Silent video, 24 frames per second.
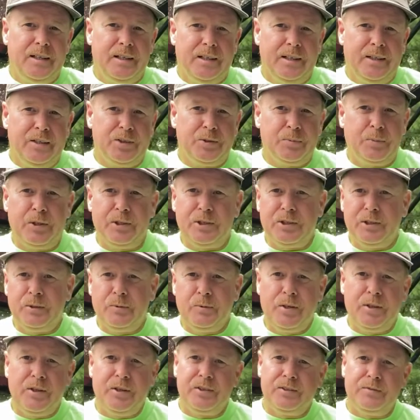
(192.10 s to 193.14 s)
especially
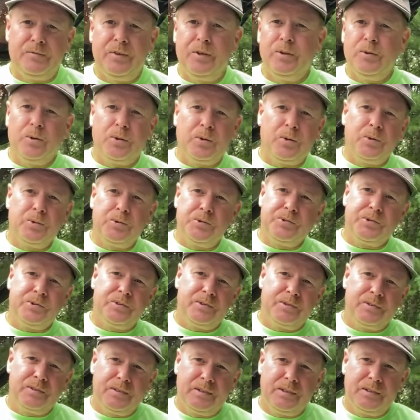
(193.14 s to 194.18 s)
when there's vehicles
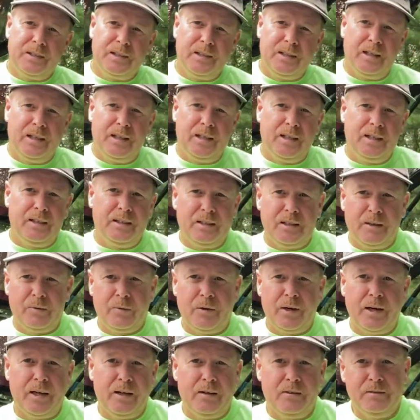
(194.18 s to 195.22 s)

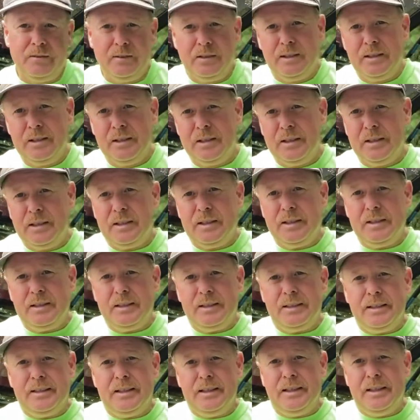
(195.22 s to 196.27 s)
around.
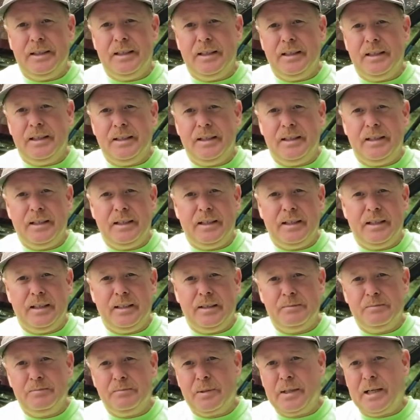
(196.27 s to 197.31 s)
And
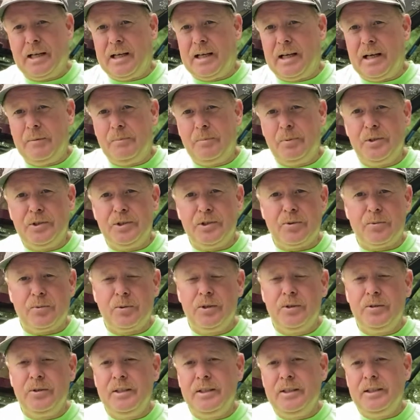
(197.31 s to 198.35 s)
but I pushed
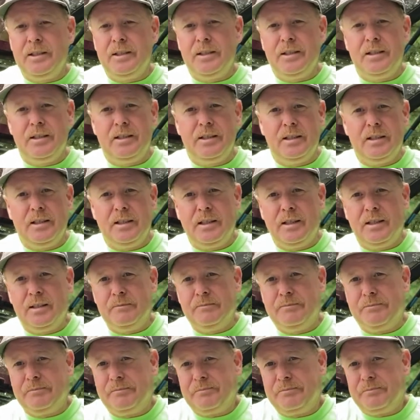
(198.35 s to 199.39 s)
through it, and
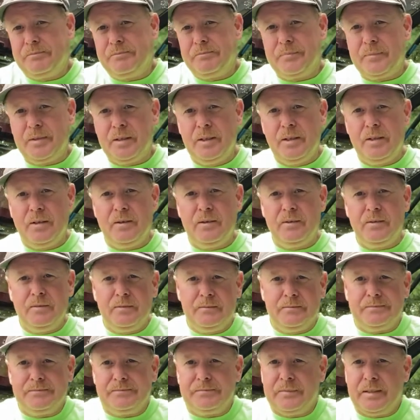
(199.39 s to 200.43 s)

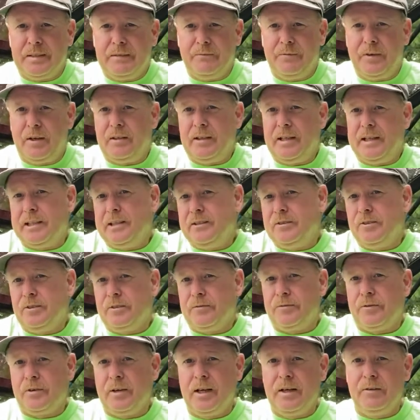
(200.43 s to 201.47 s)
it felt like it
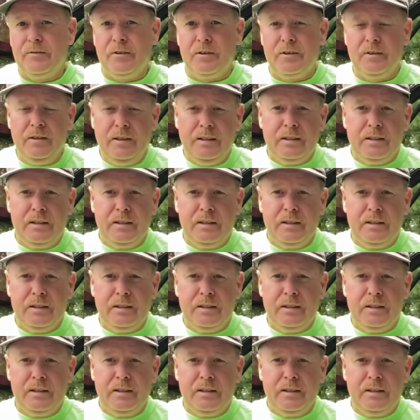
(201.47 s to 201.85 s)
took forever,